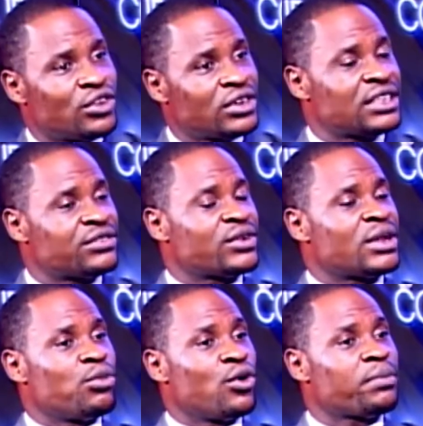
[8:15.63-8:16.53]
is for the
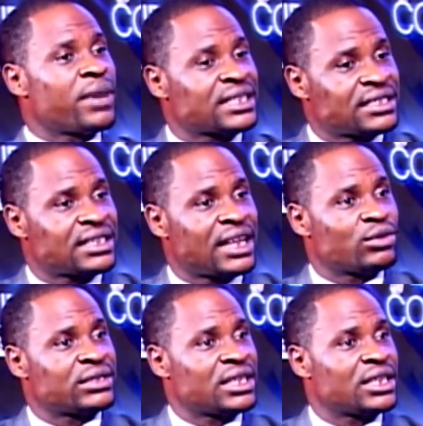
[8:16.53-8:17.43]
both parties, like we
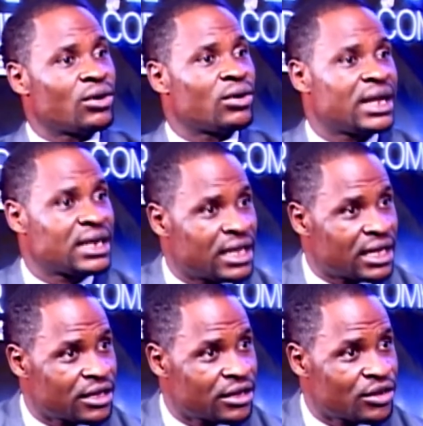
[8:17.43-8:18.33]
said the other day,
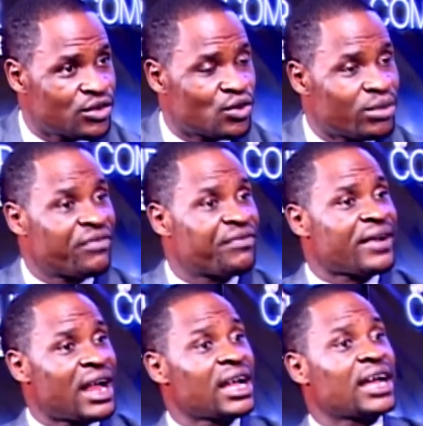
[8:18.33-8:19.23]
to be
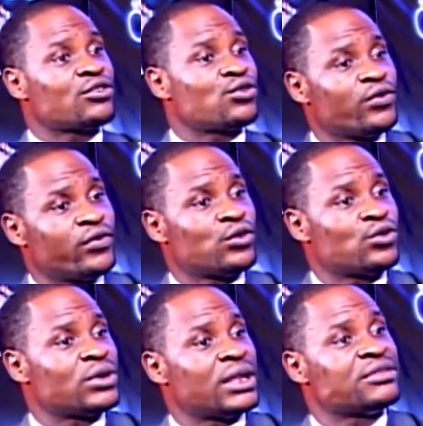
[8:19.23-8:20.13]
frank and truthful
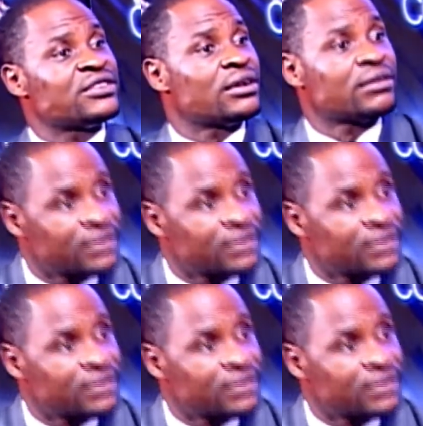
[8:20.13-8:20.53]
to themselves.